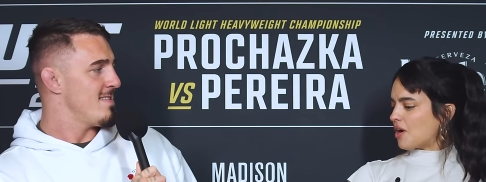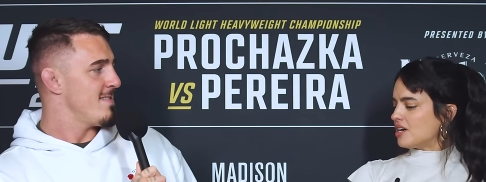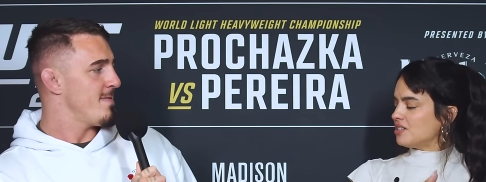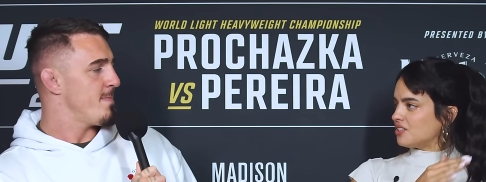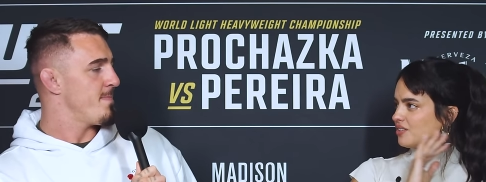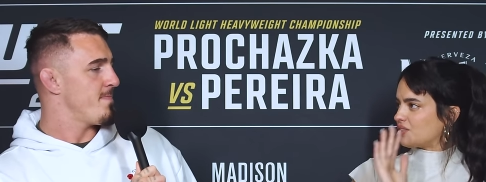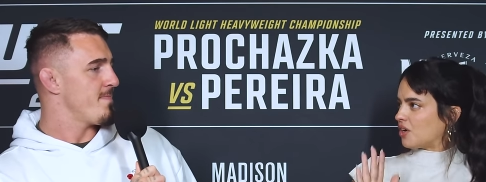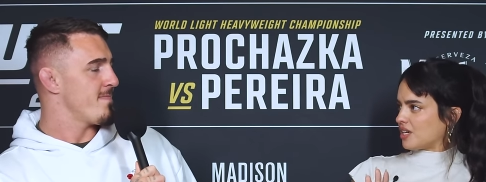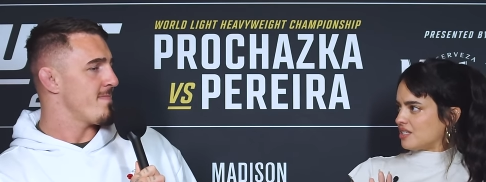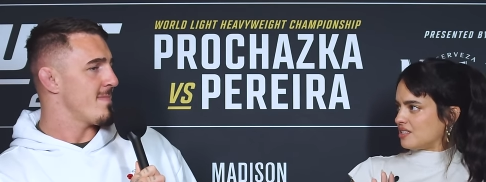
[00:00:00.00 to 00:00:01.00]
Speaker 1: artist or different
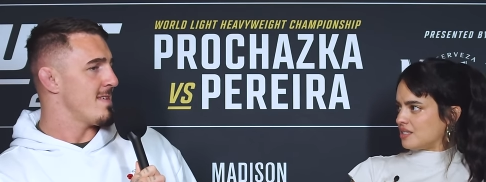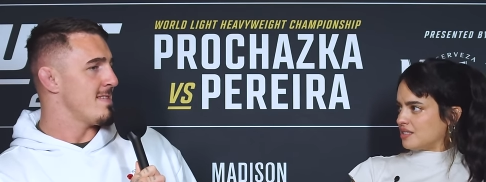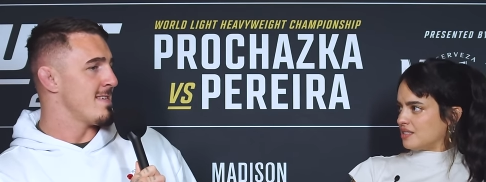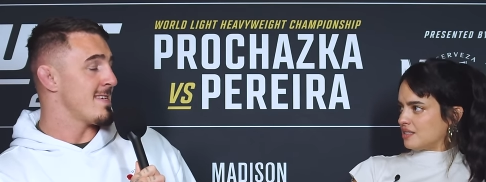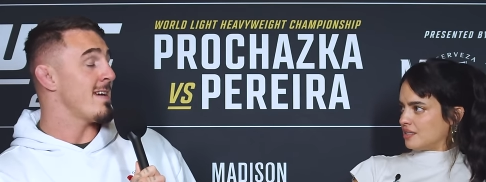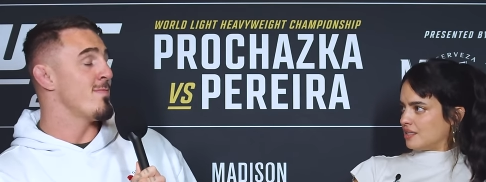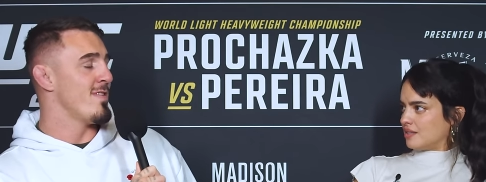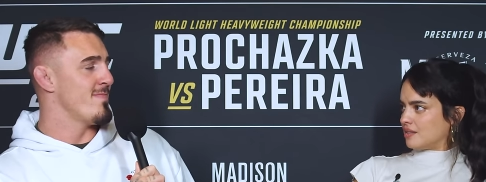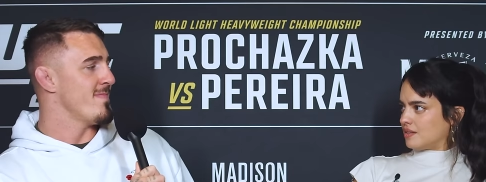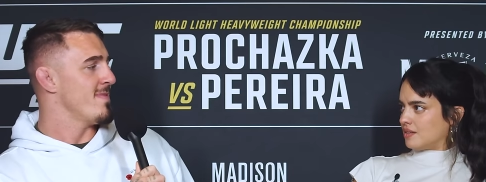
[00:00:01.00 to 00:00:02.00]
artists?
Speaker 2: The same
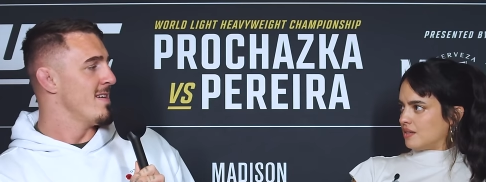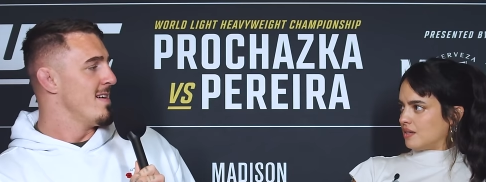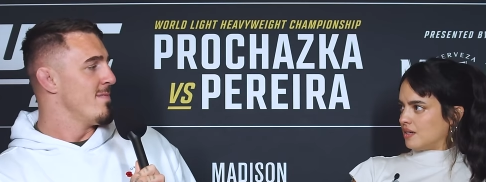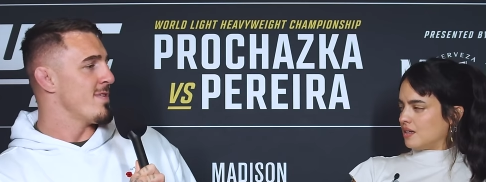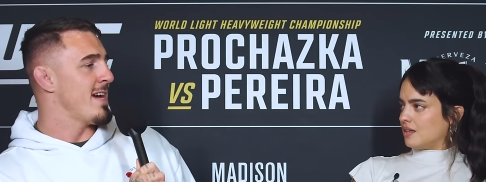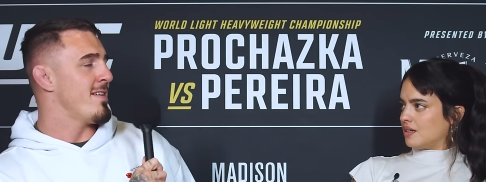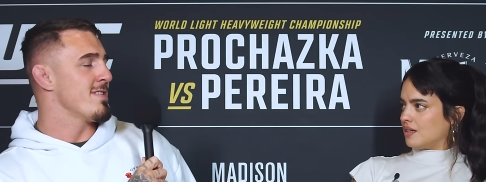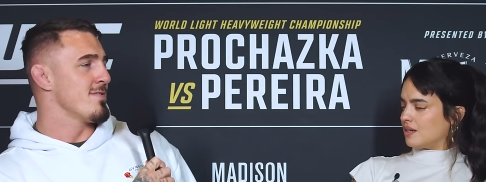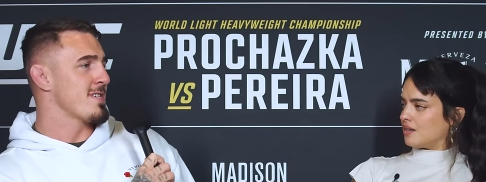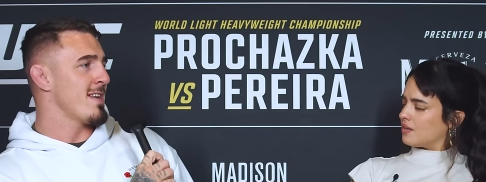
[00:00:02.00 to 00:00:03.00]
one. But now
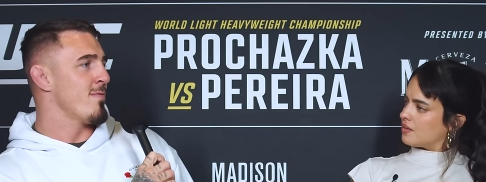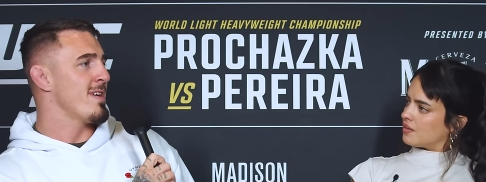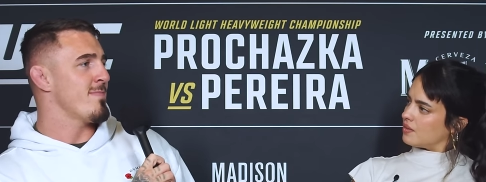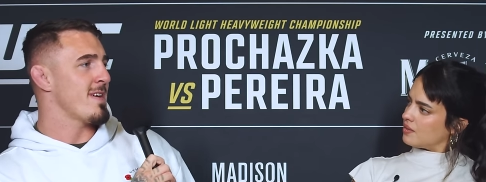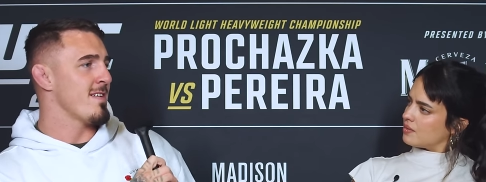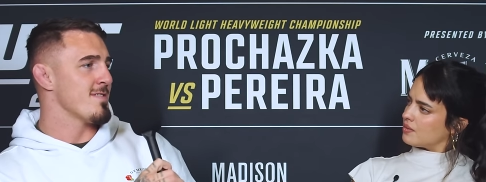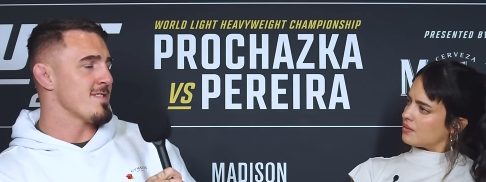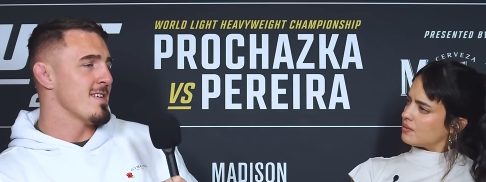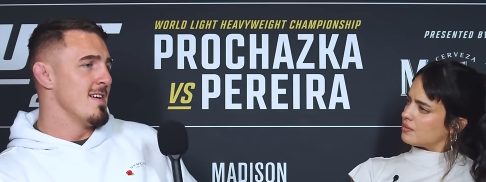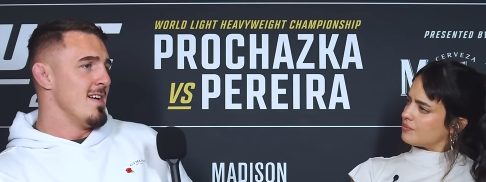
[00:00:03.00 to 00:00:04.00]
it looks kind of weird
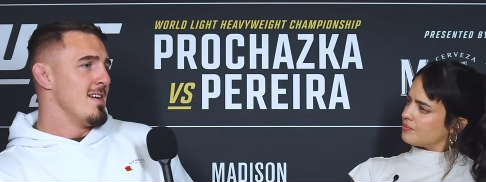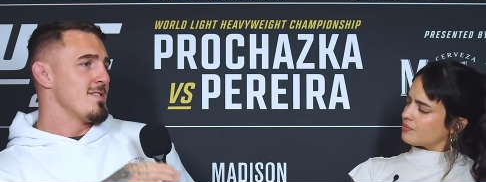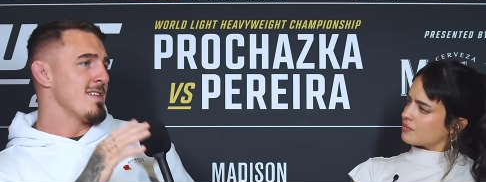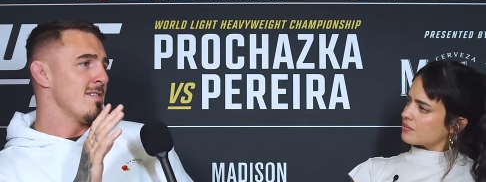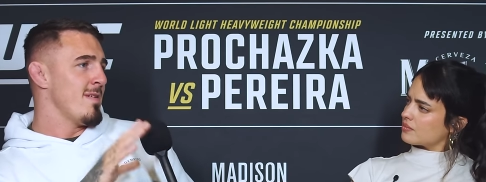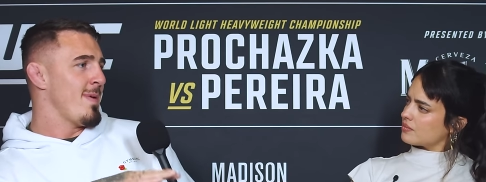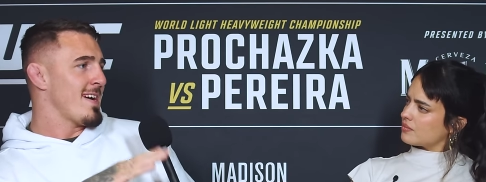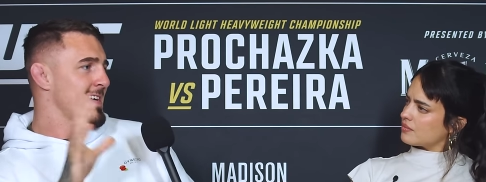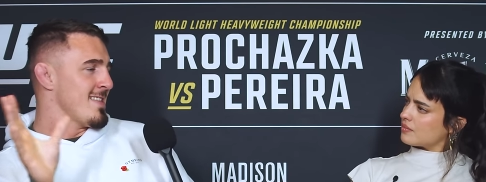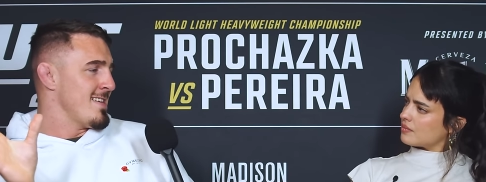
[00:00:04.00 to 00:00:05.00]
because, so I got my
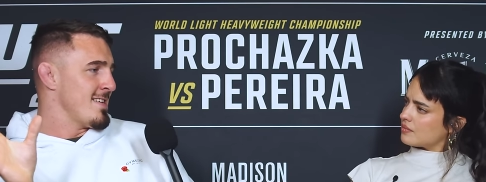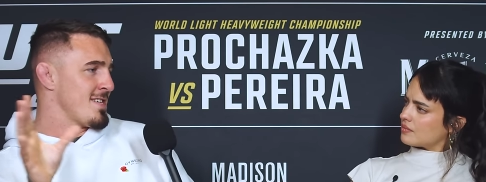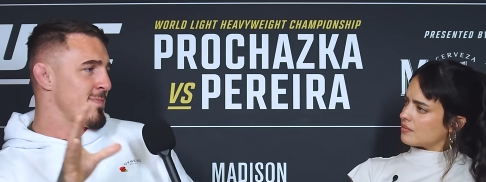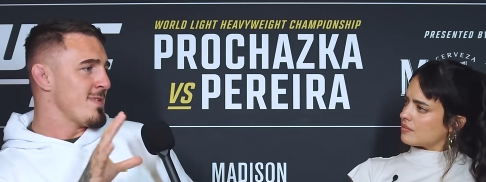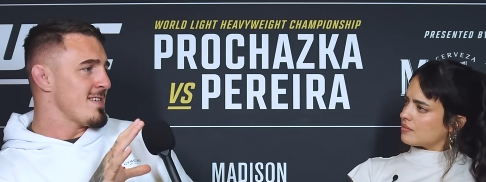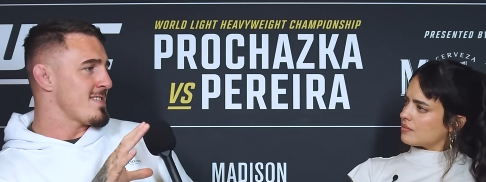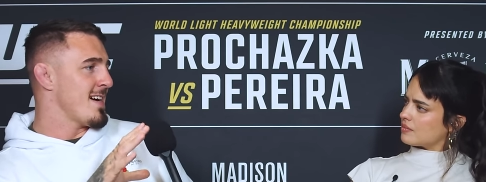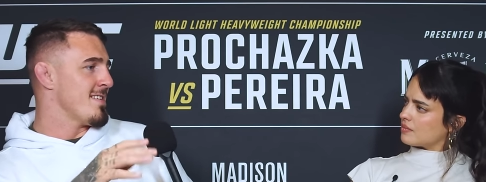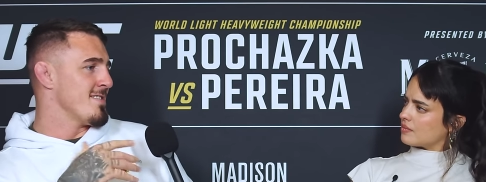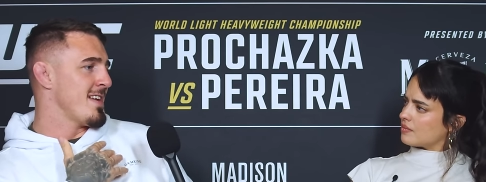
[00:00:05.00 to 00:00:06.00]
back in like that Japanese
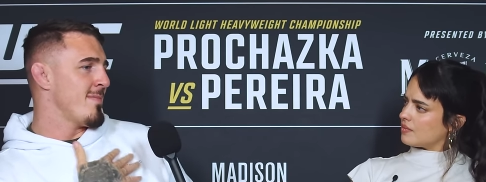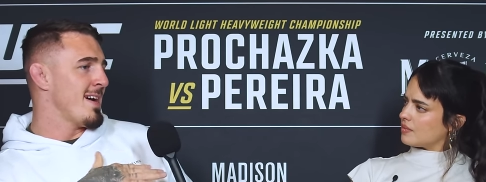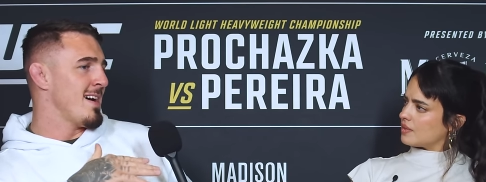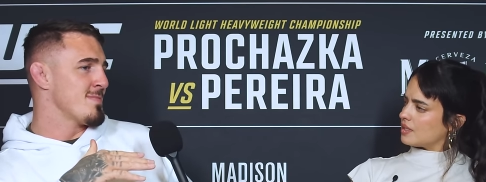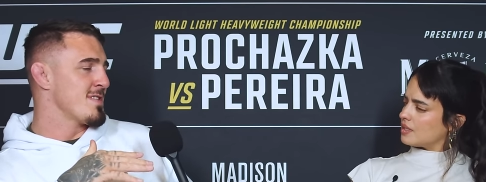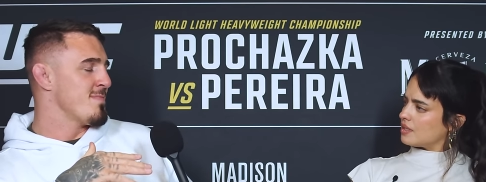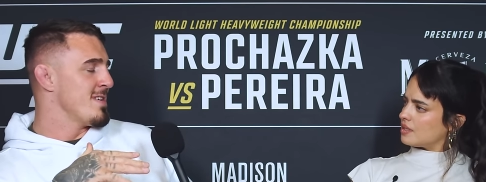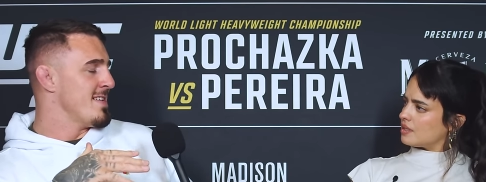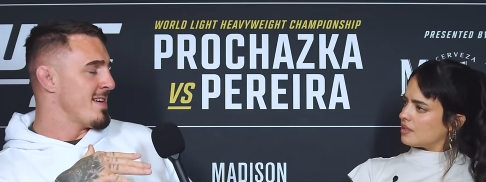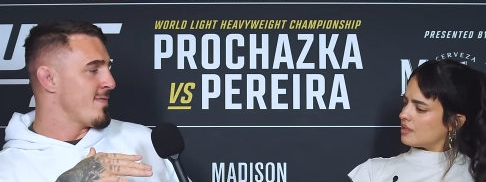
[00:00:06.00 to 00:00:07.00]
style and now my arms are
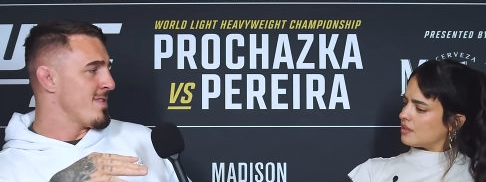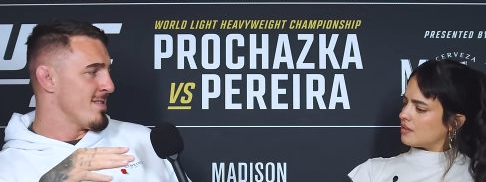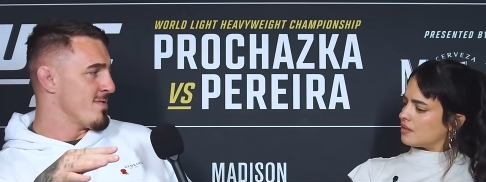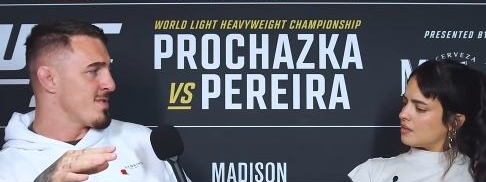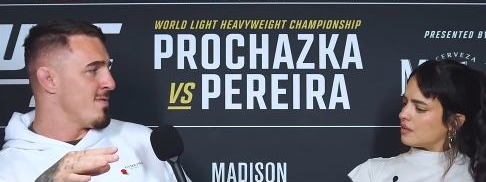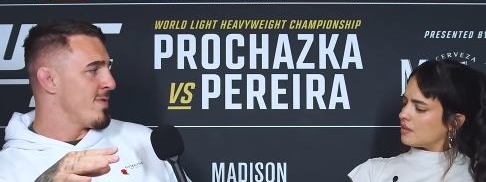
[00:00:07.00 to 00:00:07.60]
completely different. It looks all